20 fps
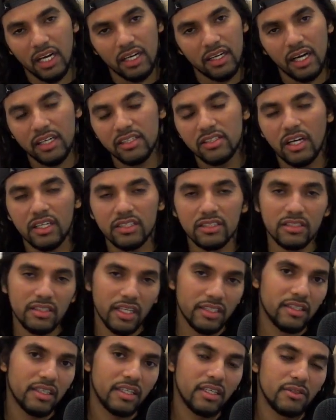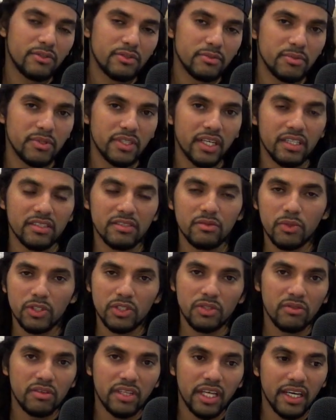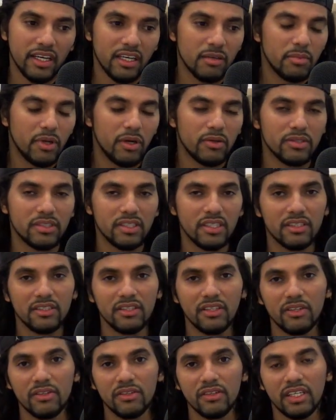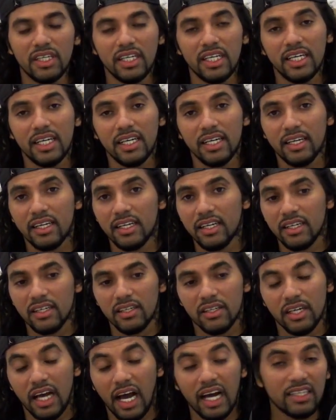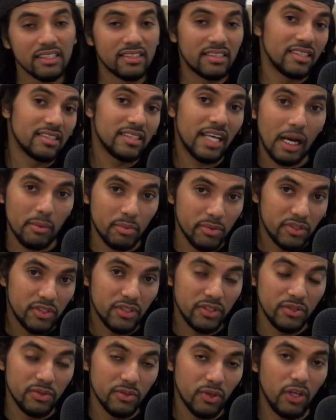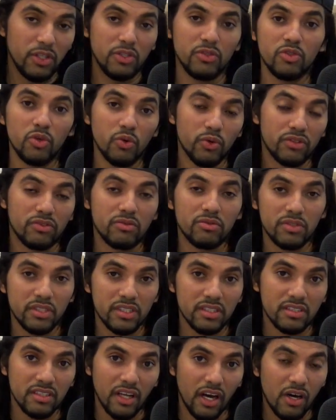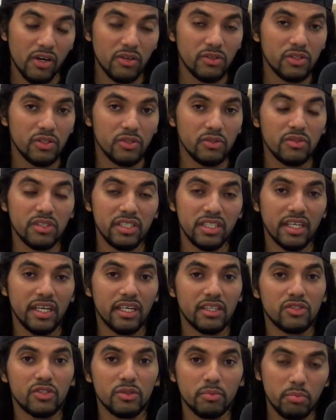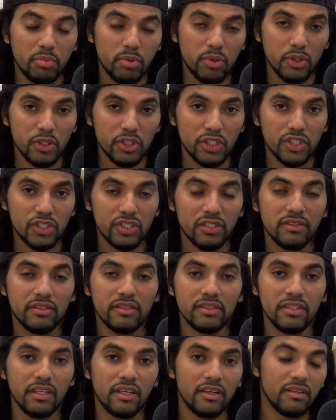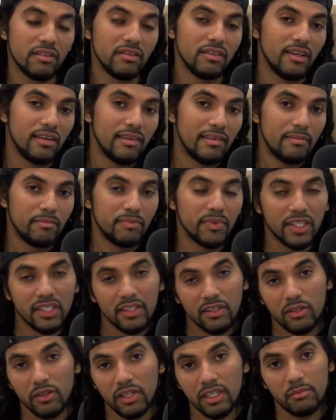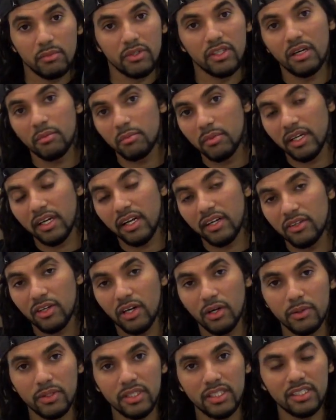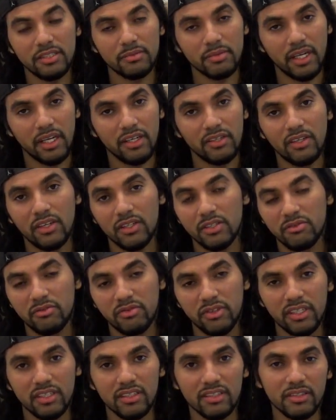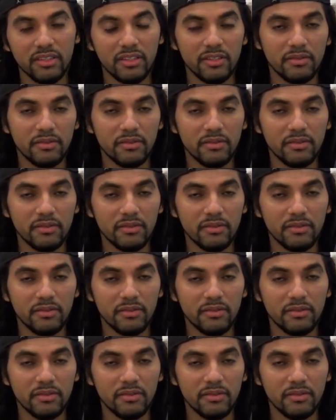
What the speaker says: I'd just like to hear from you guys what you think about it. Has this happened to you? Are you going through this now? Do you need an extra push? Hit me up, man. I know how it is, man. I know how you feel.